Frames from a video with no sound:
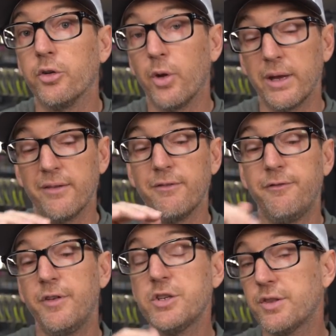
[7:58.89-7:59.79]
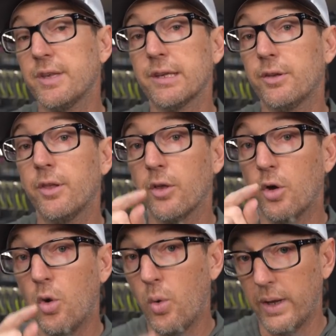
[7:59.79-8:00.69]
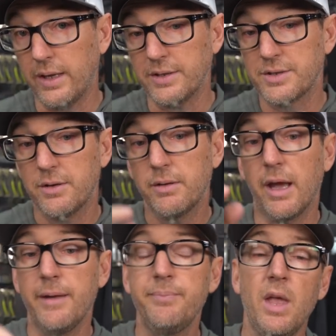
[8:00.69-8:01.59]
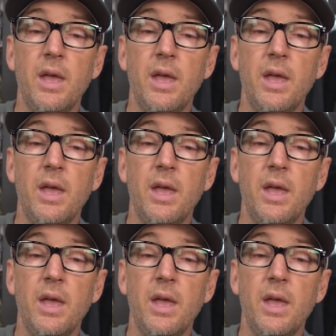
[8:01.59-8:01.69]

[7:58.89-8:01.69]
So I can fish this the quickest, okay?